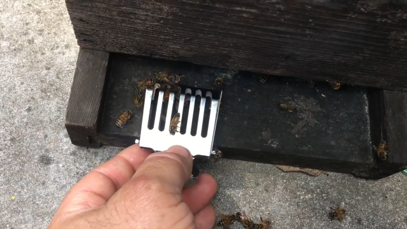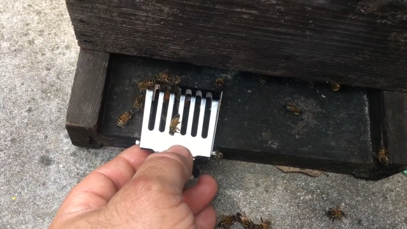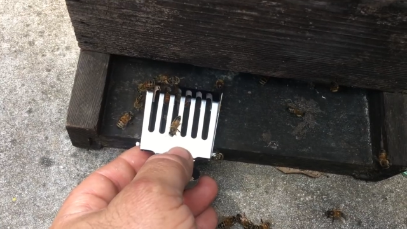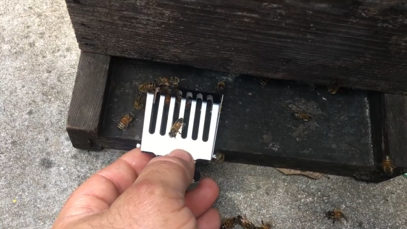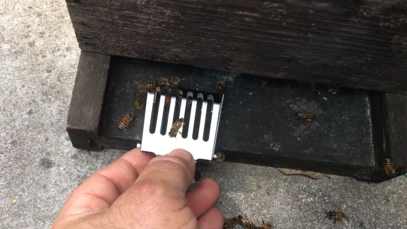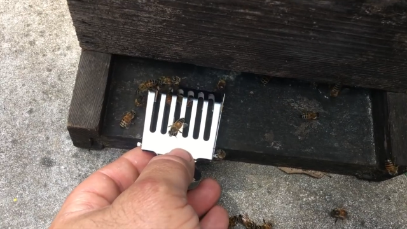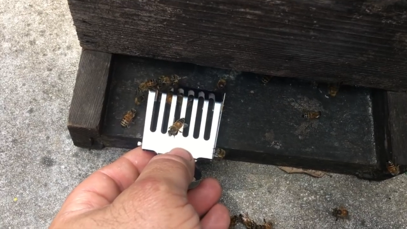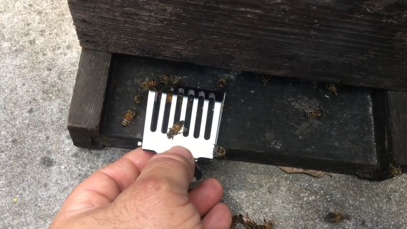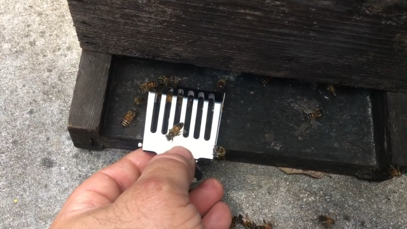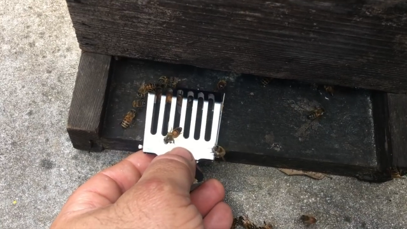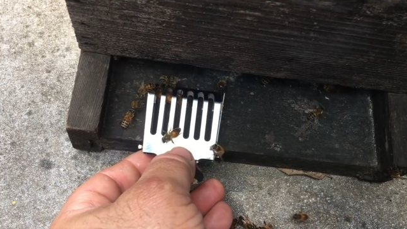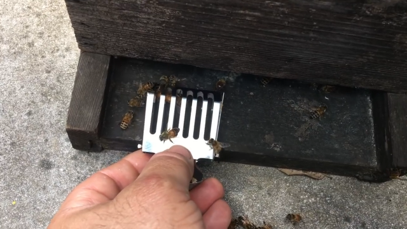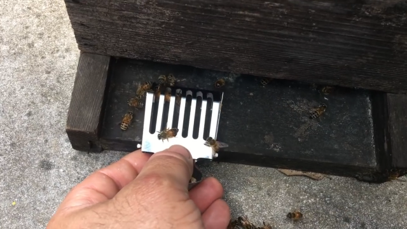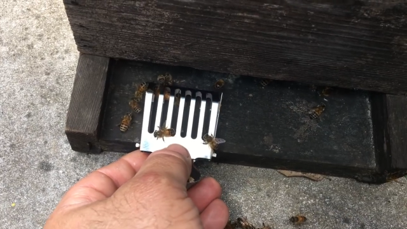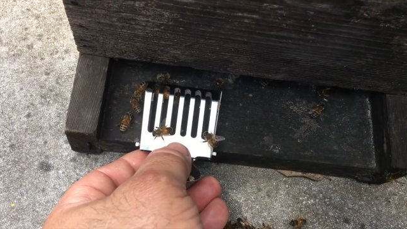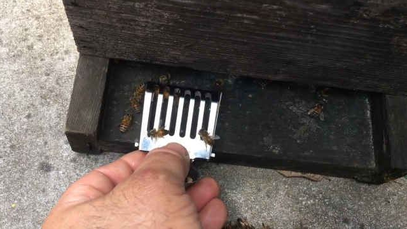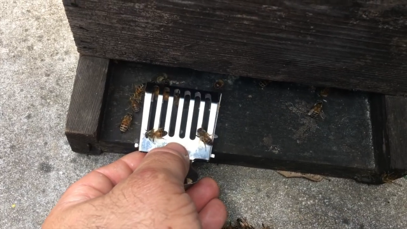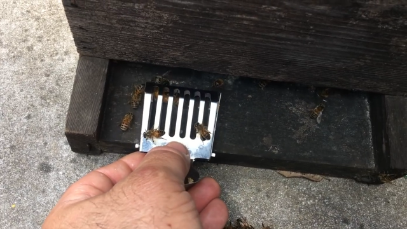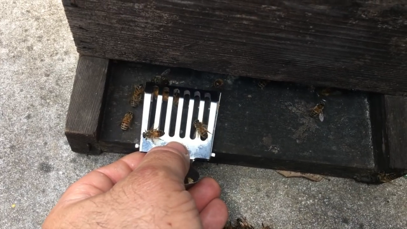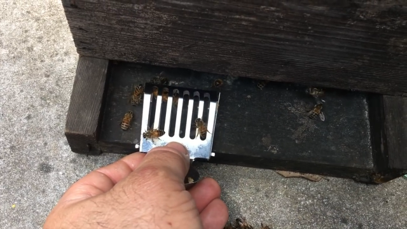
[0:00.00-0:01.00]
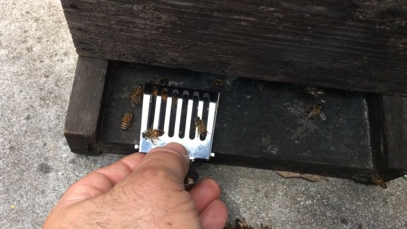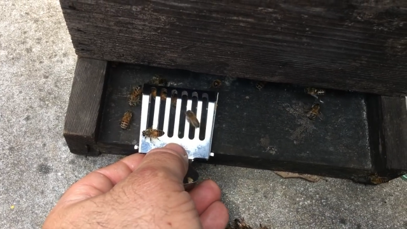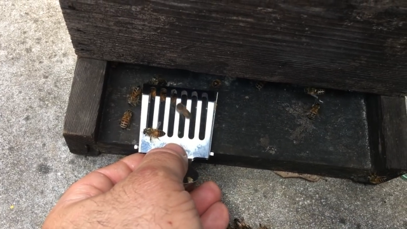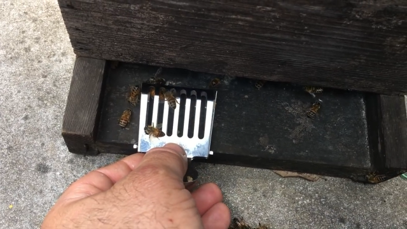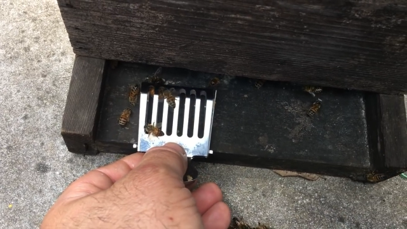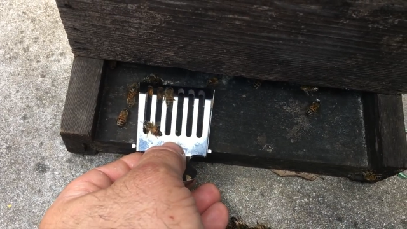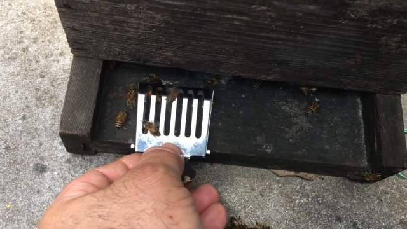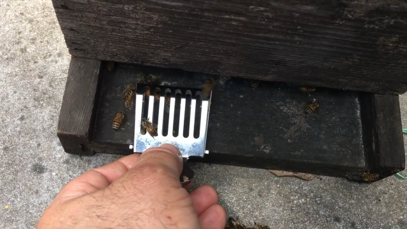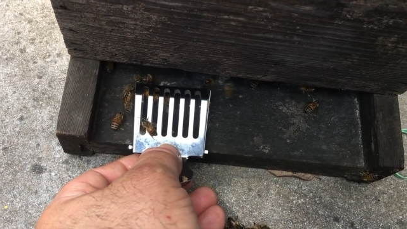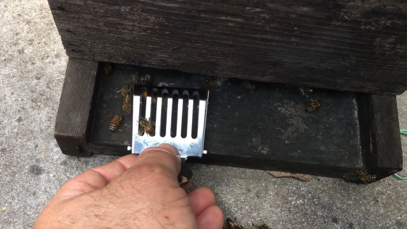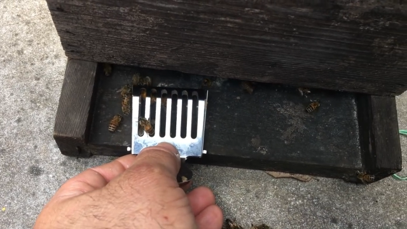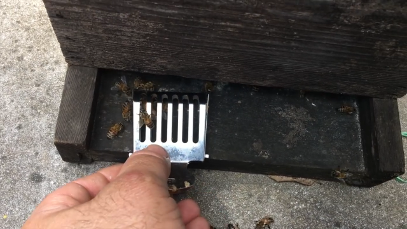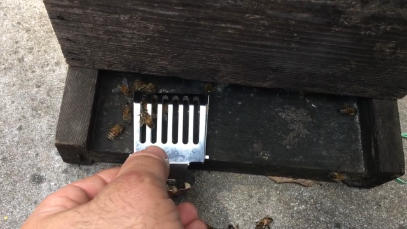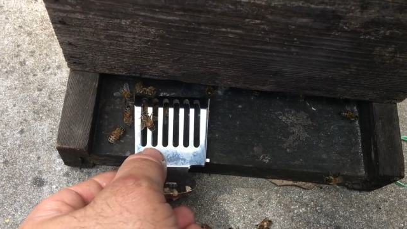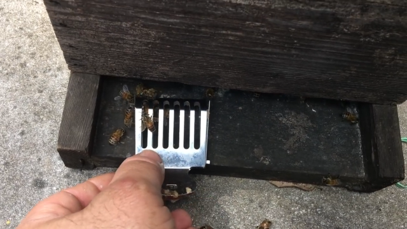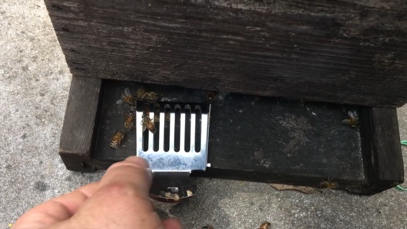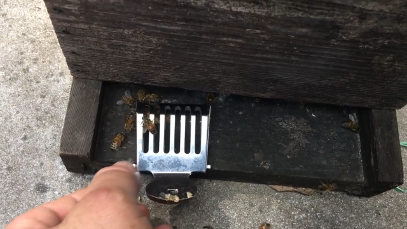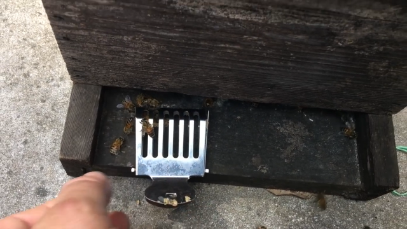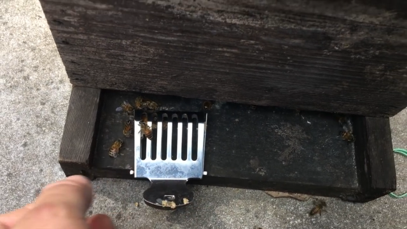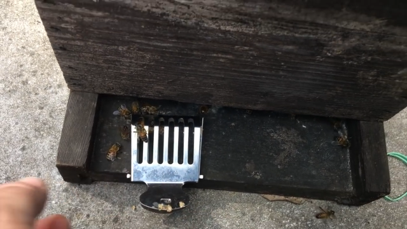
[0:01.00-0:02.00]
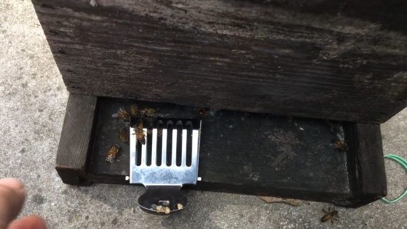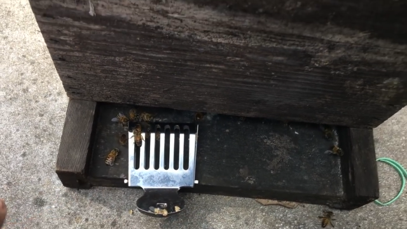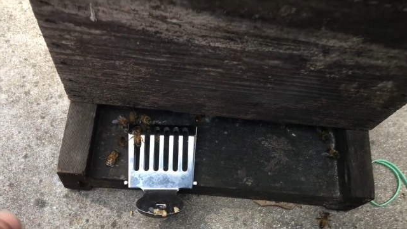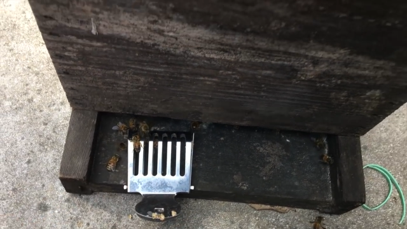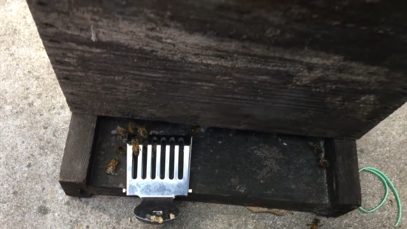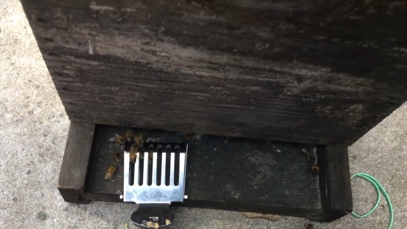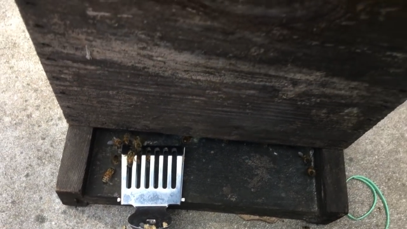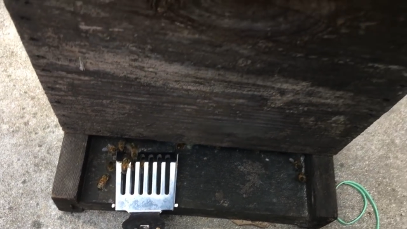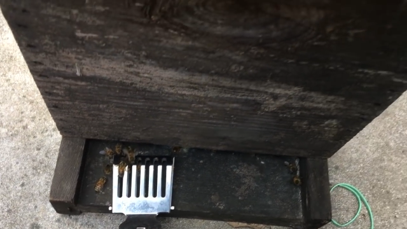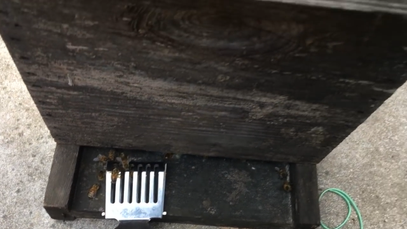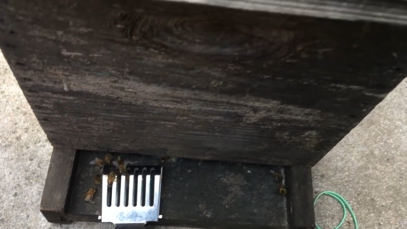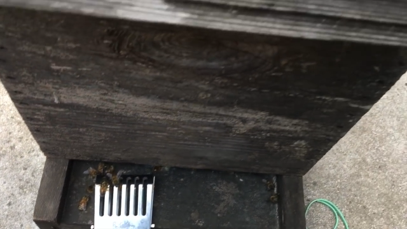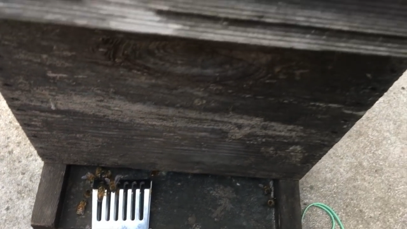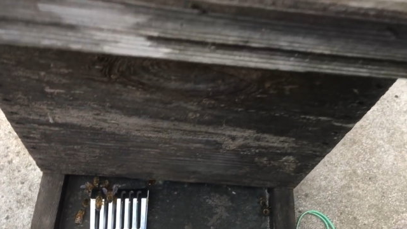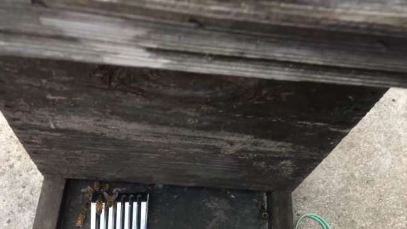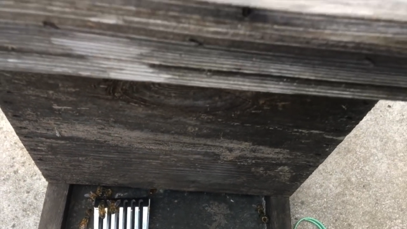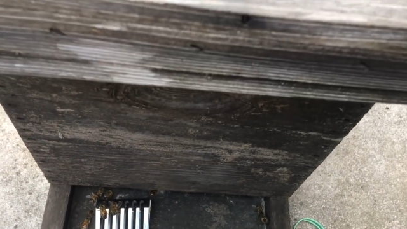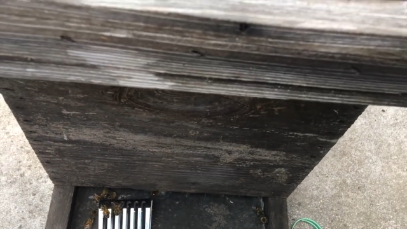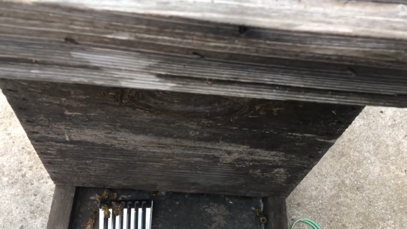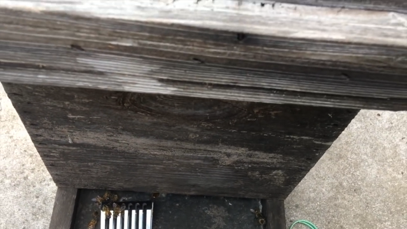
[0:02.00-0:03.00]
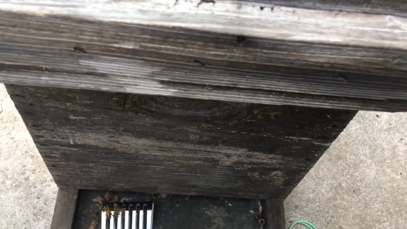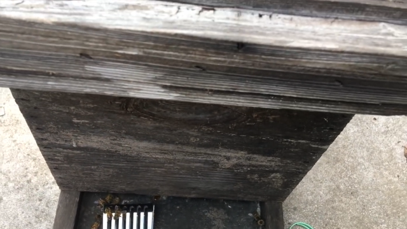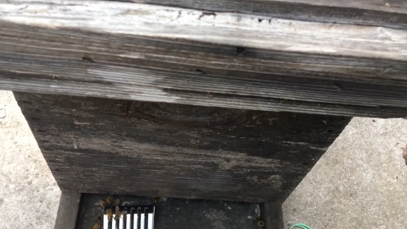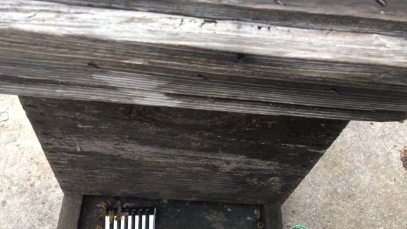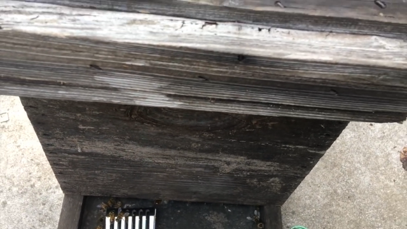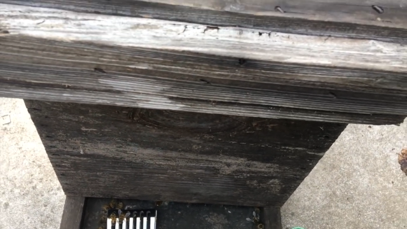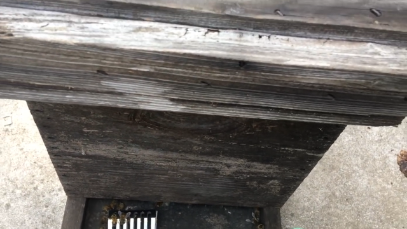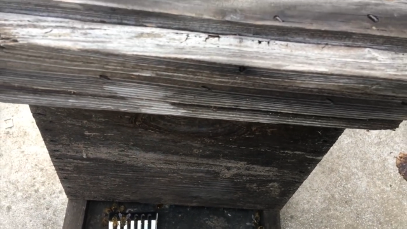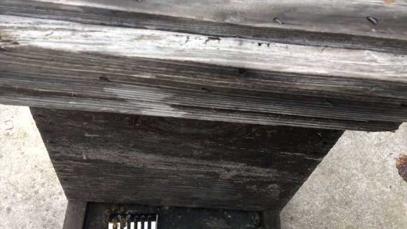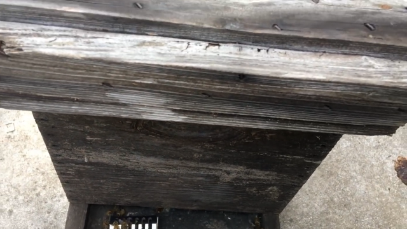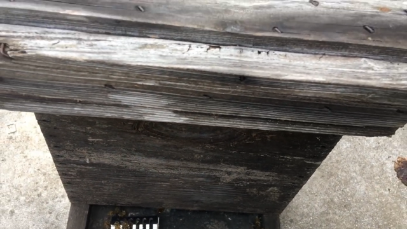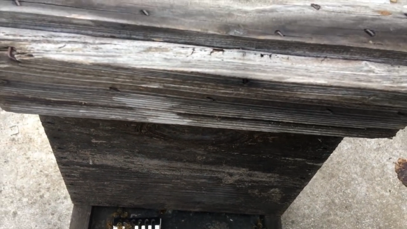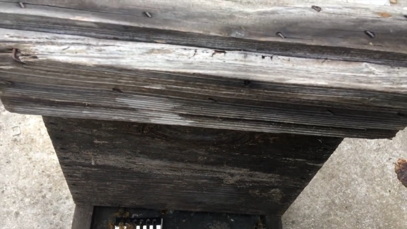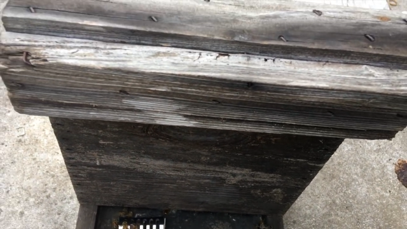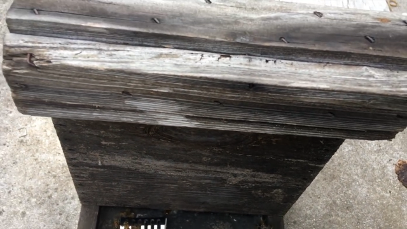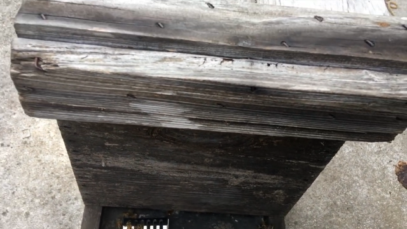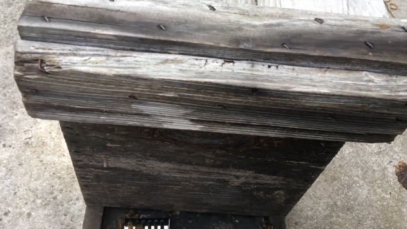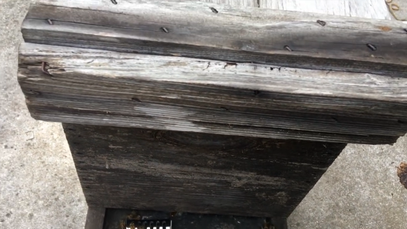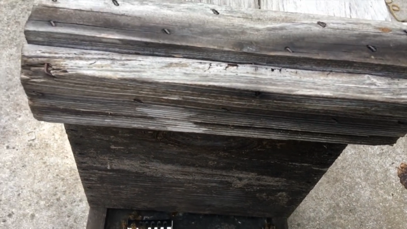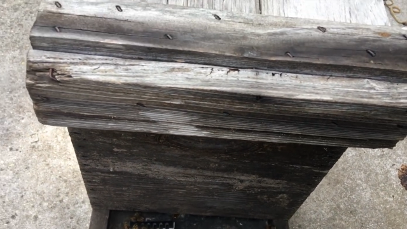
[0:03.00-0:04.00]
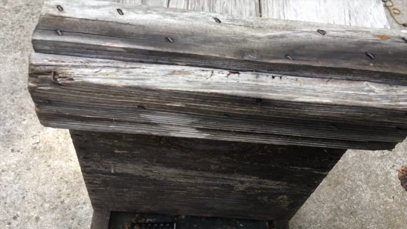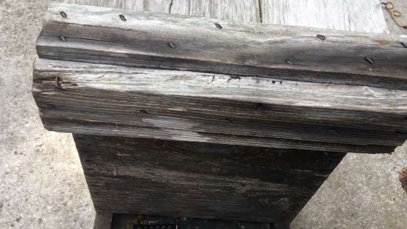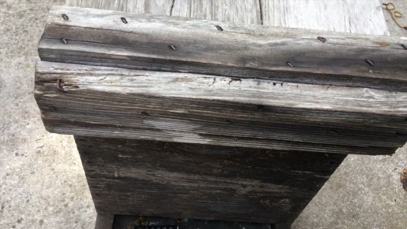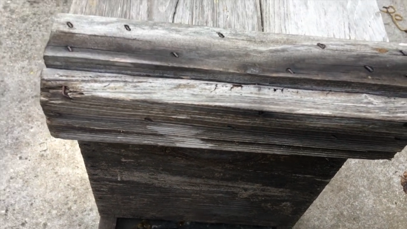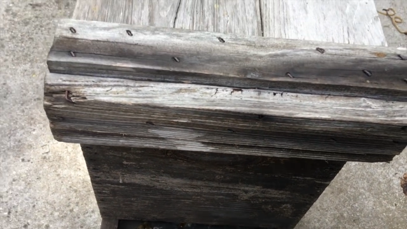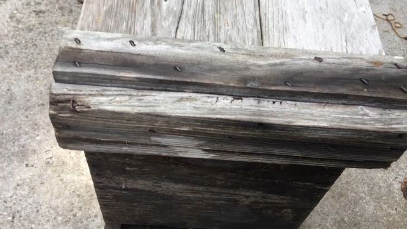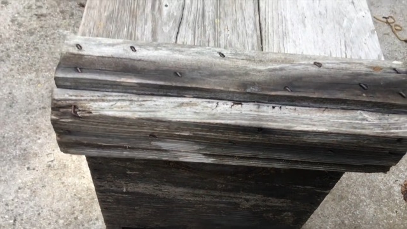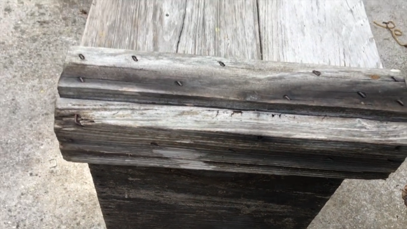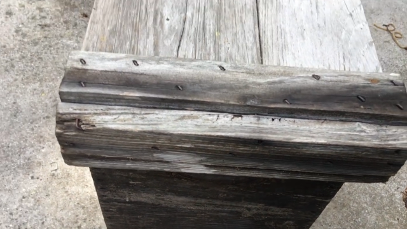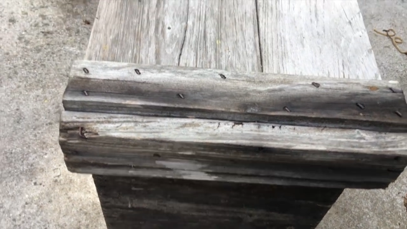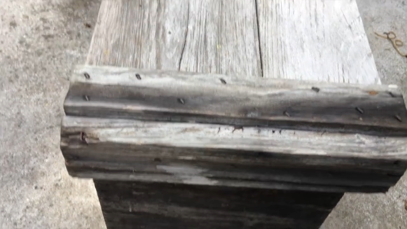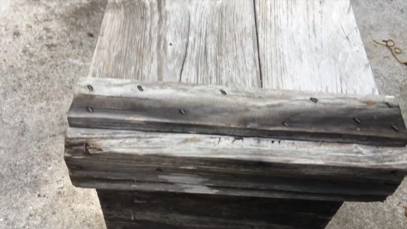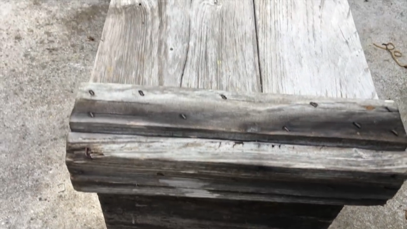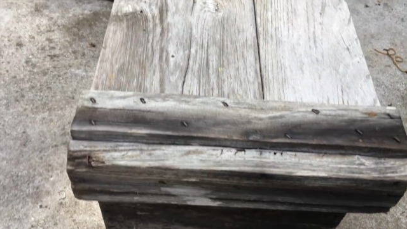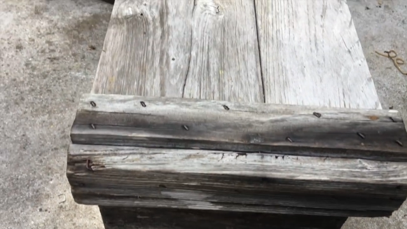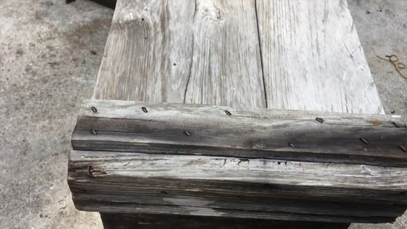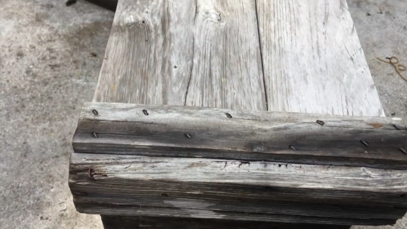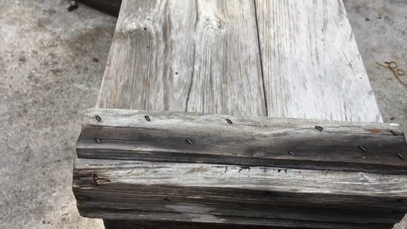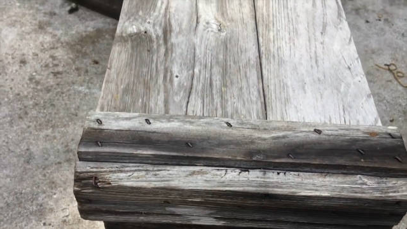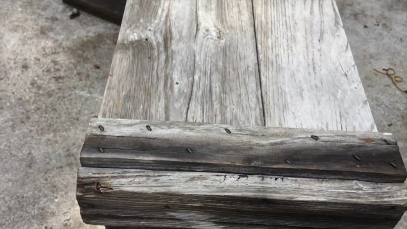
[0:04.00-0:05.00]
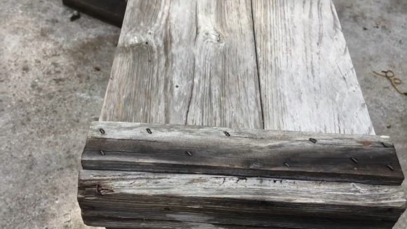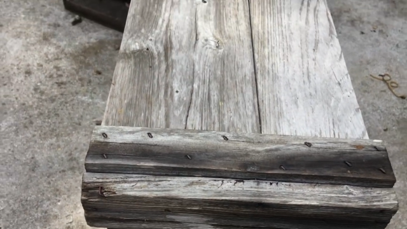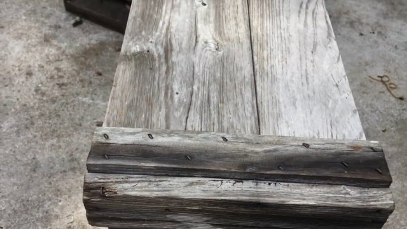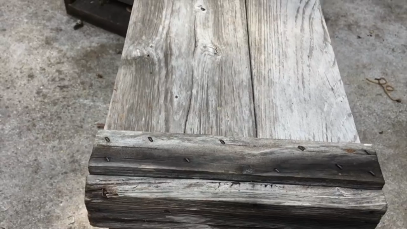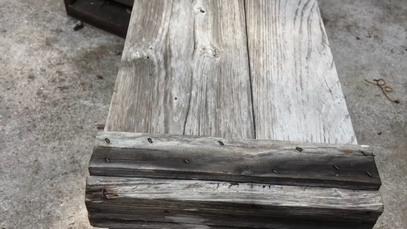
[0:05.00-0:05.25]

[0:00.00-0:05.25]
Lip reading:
No face is visible, so there are no lips to read.